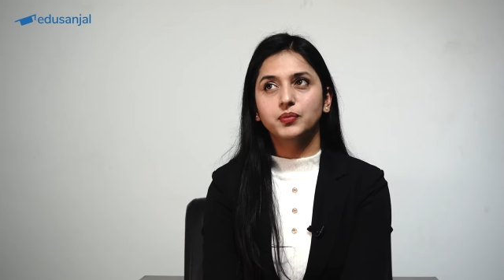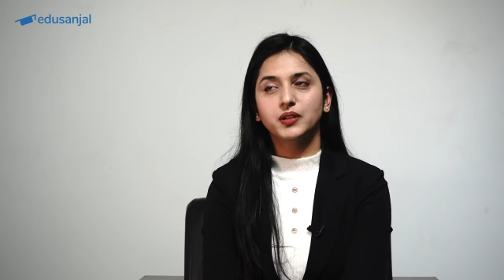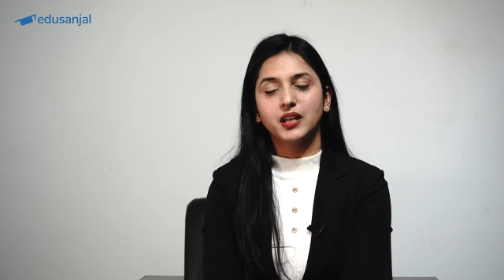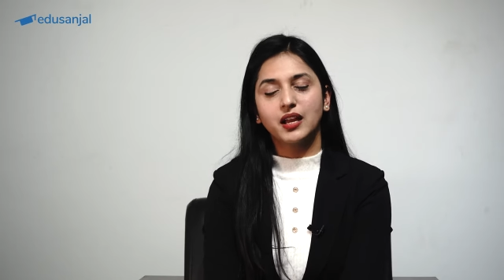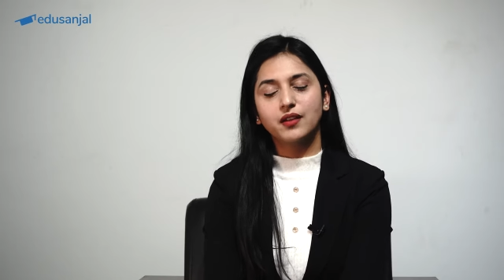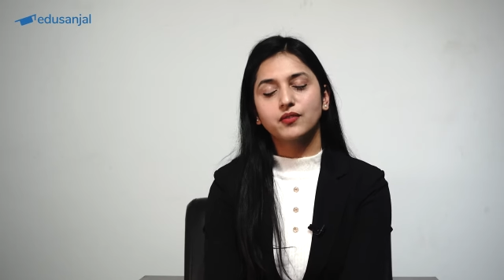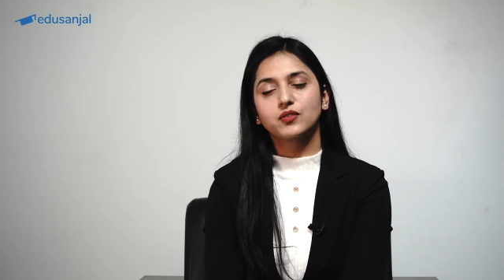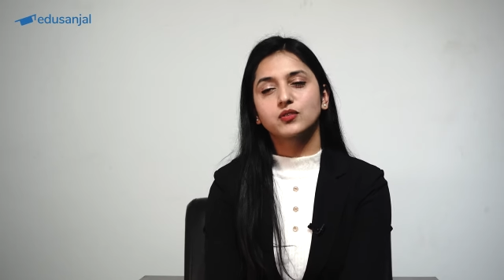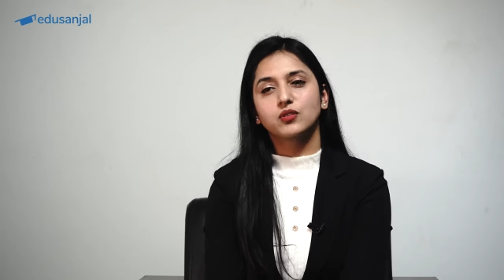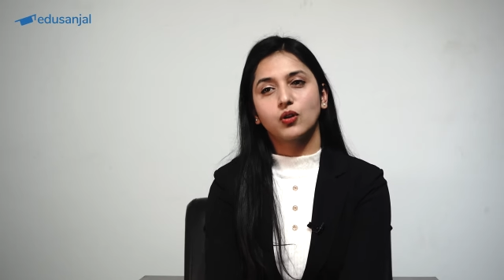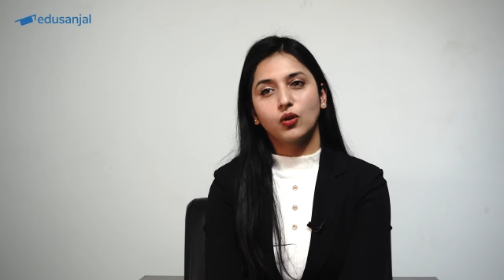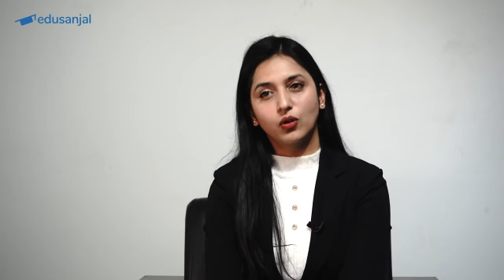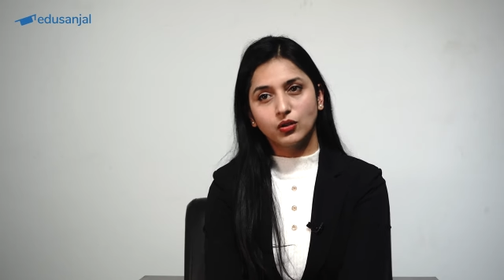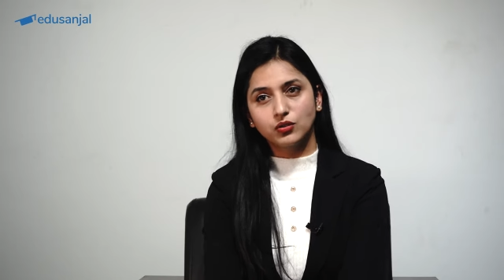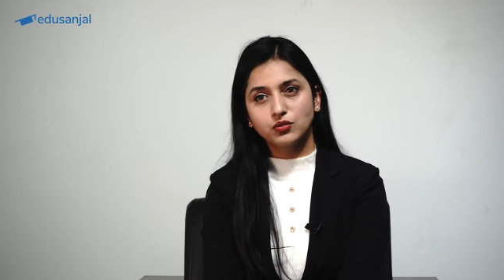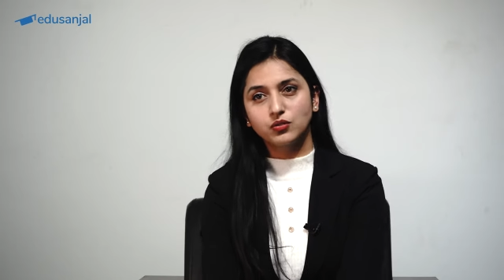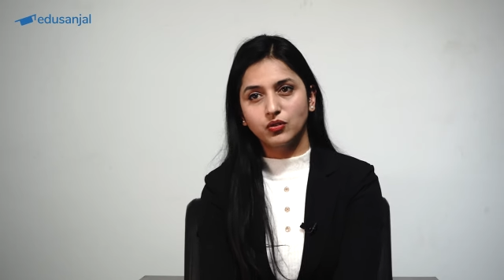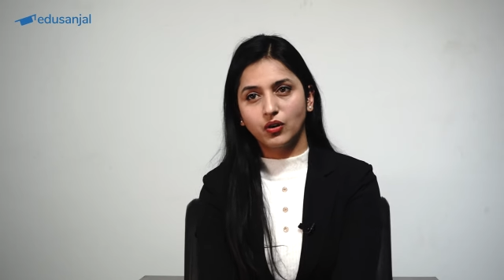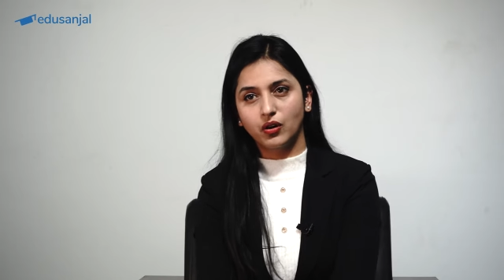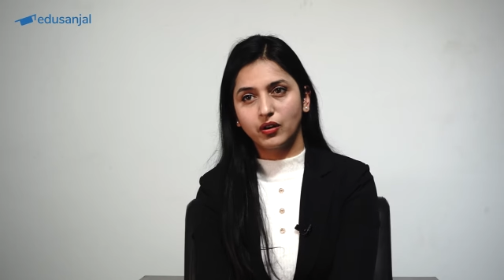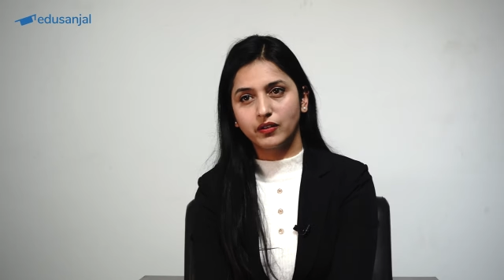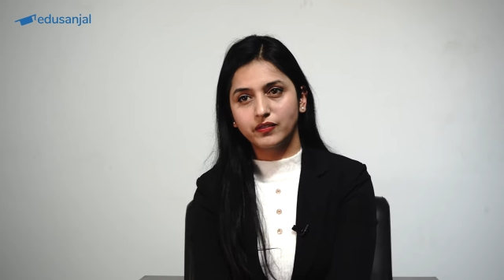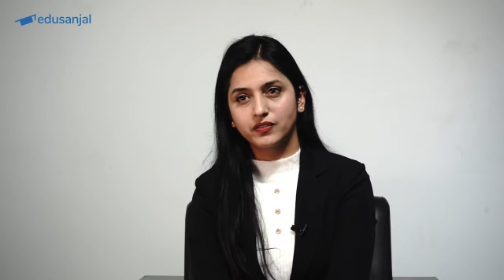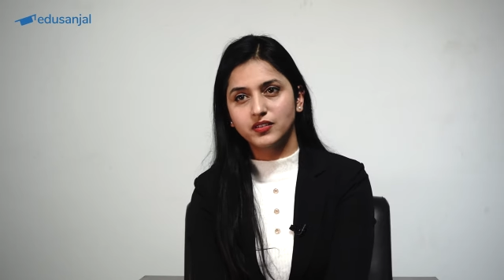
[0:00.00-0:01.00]
but I was
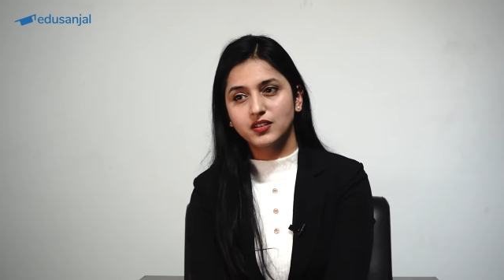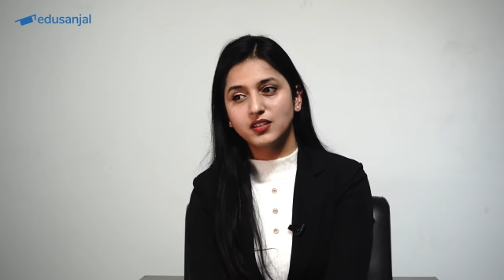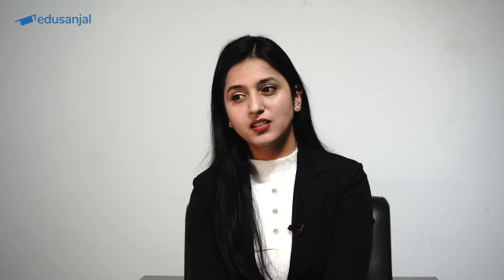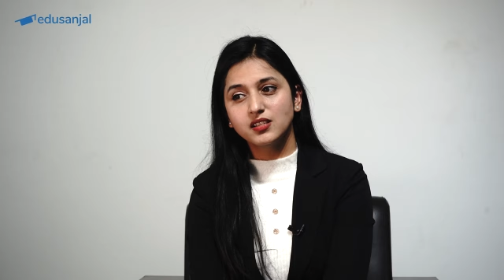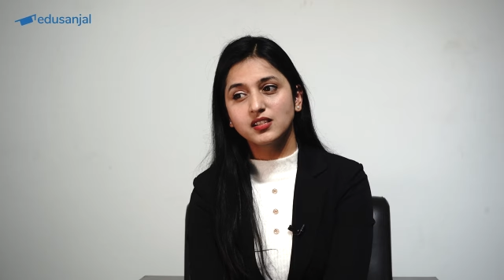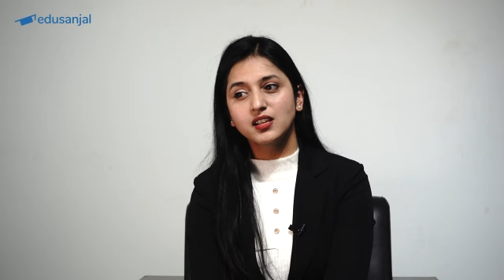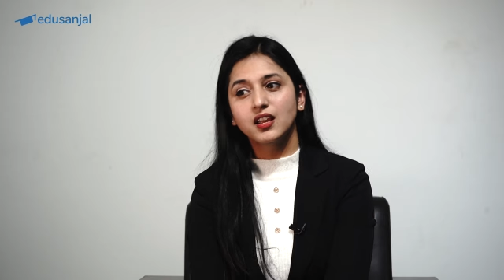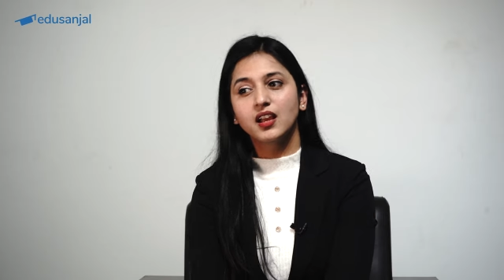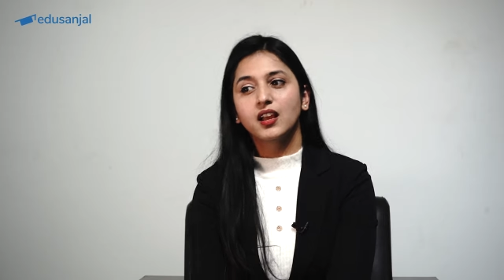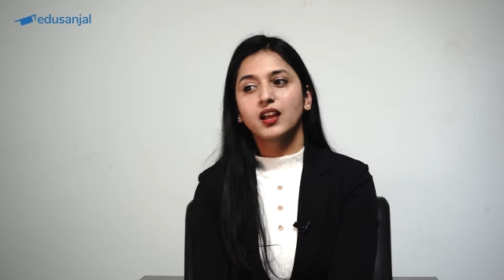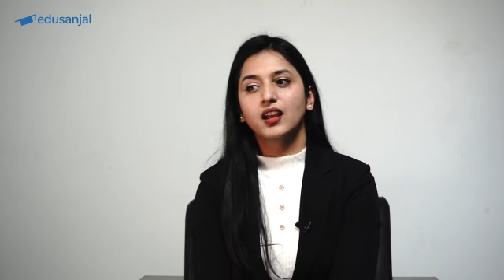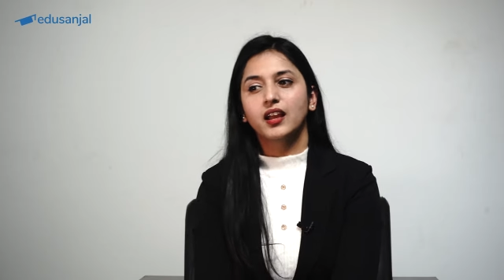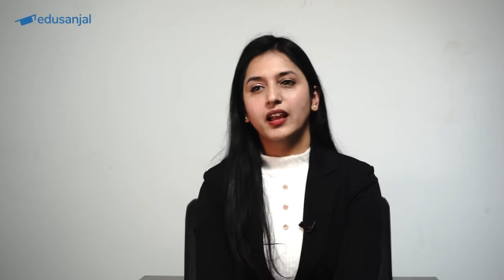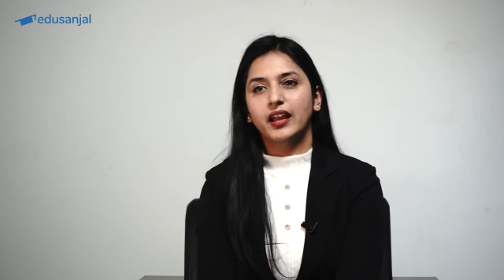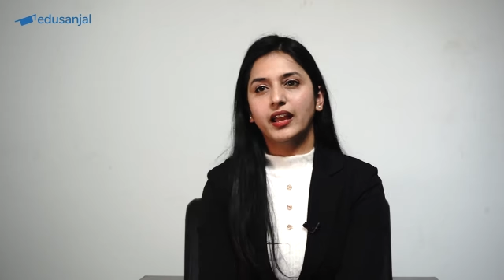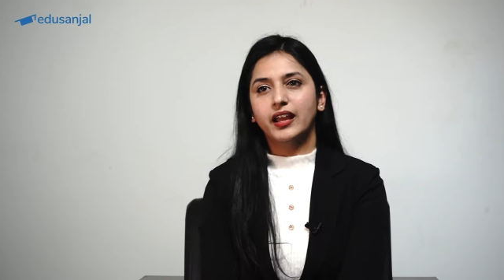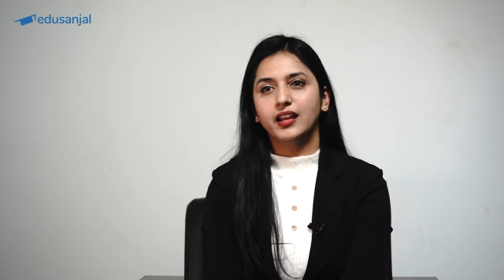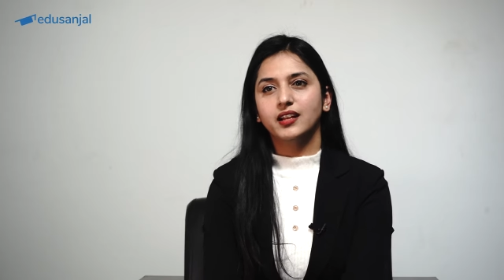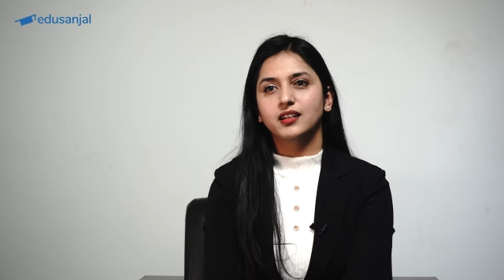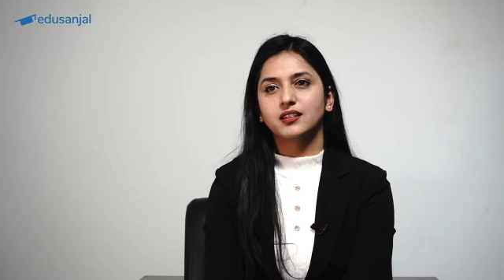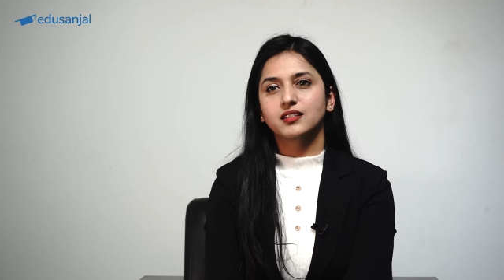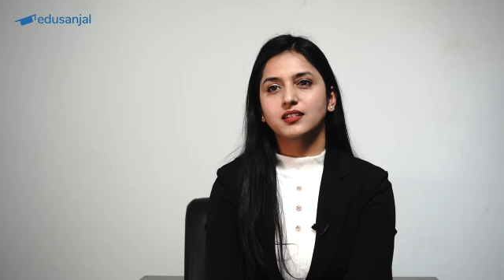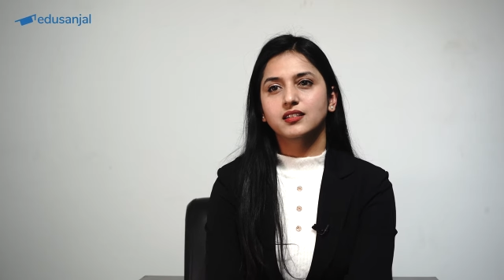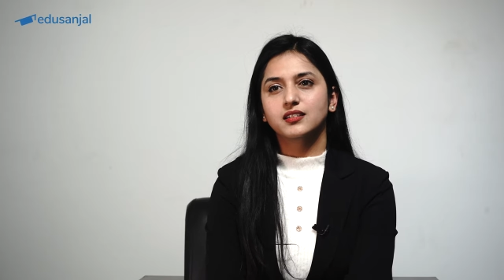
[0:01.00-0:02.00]
also nervous,
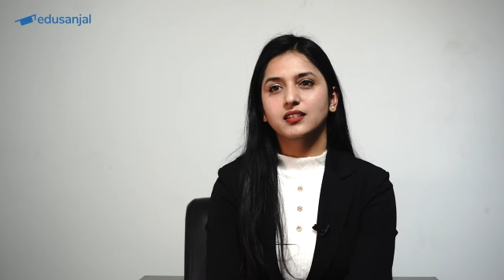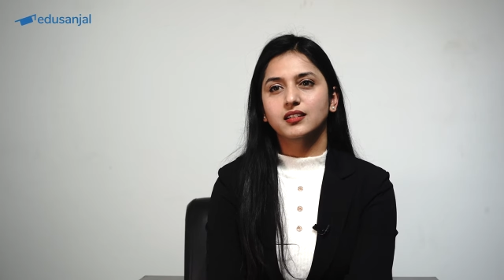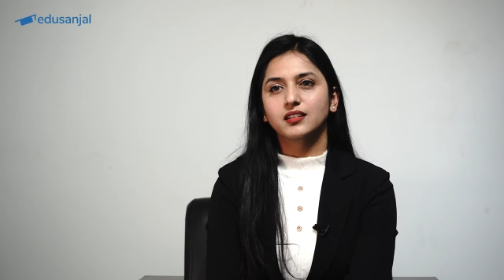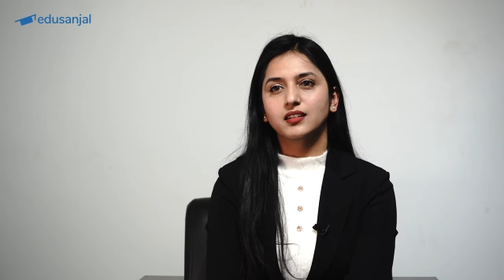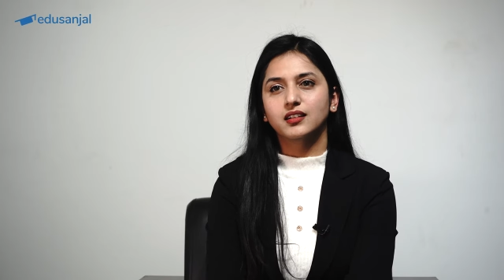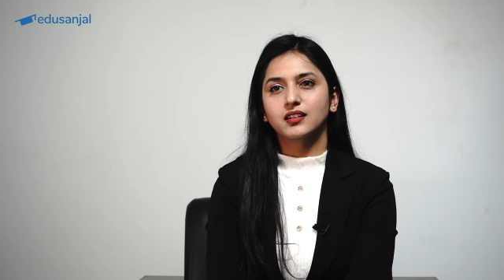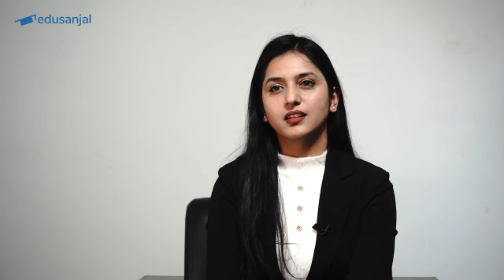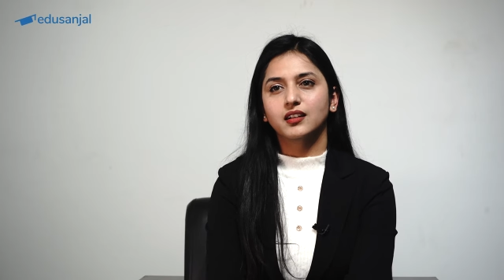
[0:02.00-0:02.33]
and